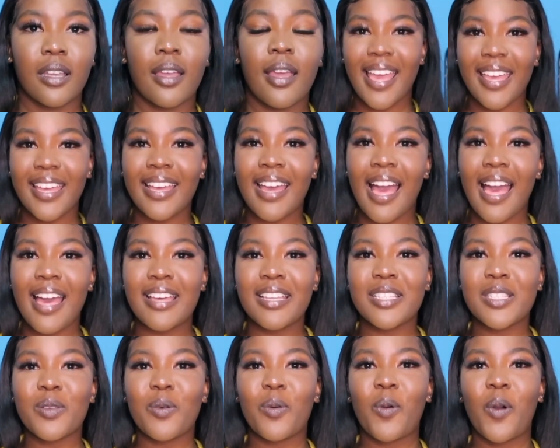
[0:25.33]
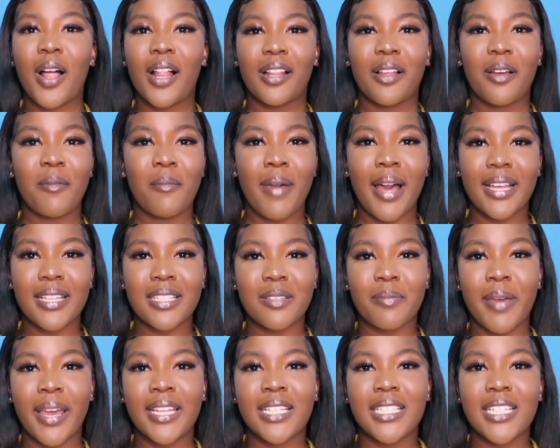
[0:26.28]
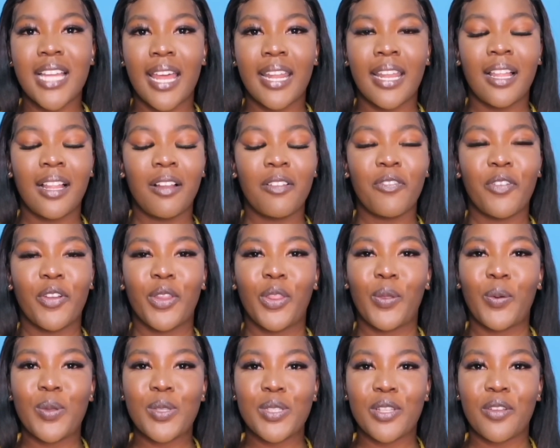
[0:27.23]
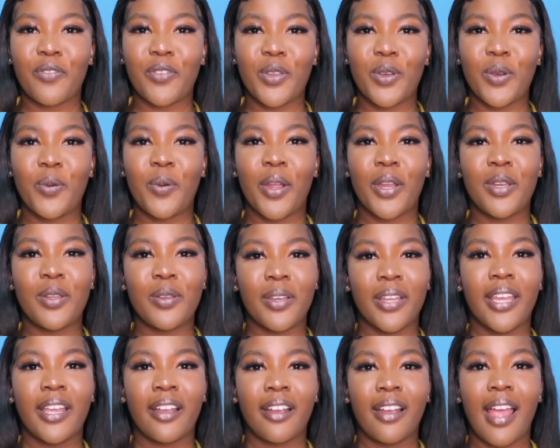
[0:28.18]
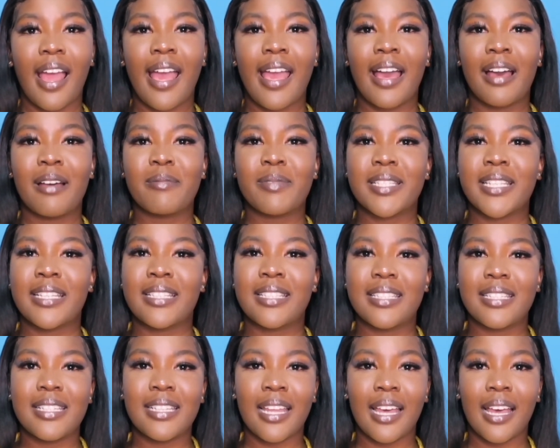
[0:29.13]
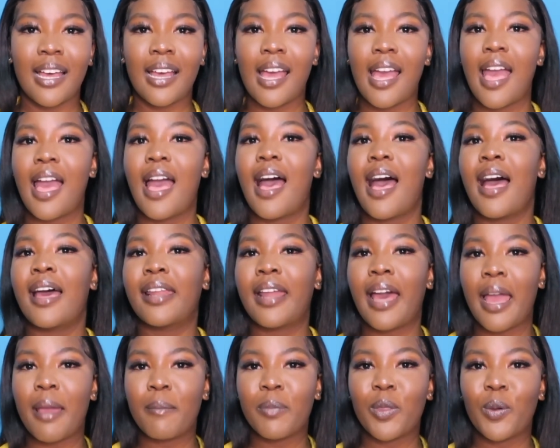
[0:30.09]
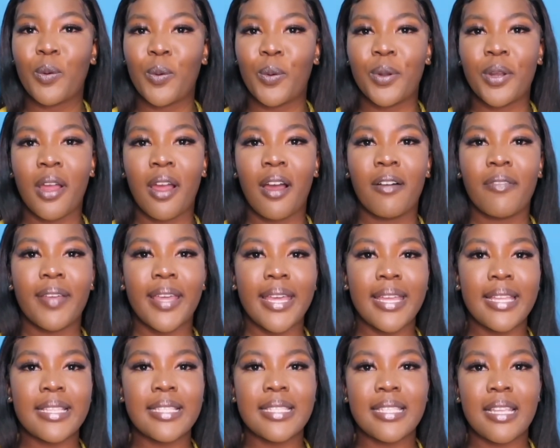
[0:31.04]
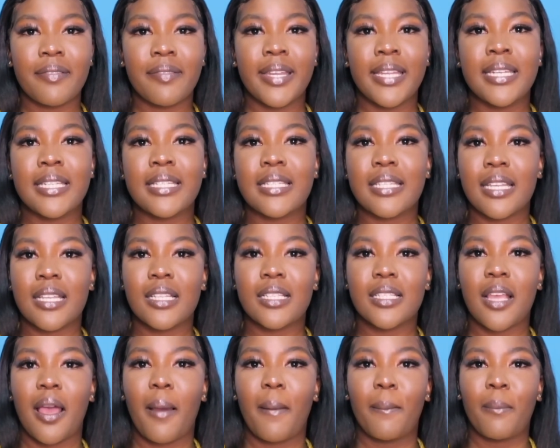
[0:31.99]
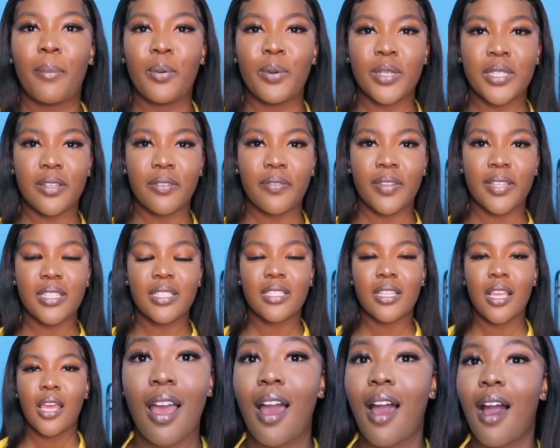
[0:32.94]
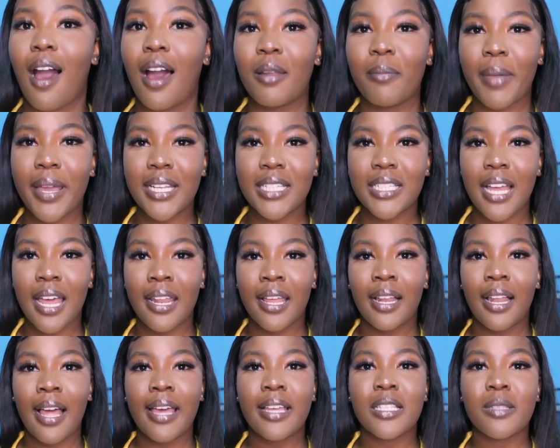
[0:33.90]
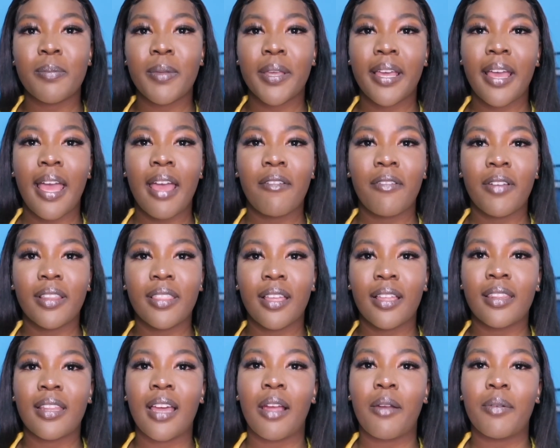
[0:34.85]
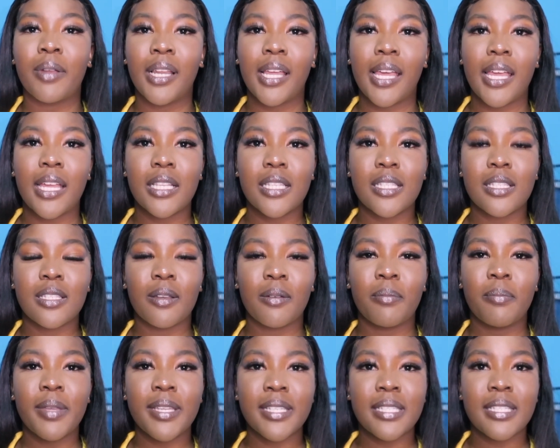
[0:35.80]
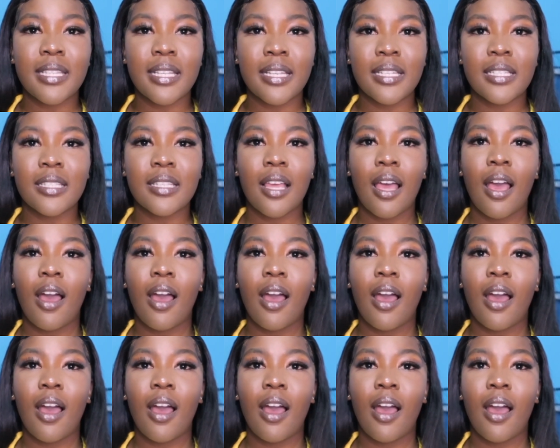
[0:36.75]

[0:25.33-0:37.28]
Hey guys, welcome back to my channel. For those of you who are new here, I am Santina and I'm the owner of 876 Bougie Fits. On my channel, I speak everything that relates to business,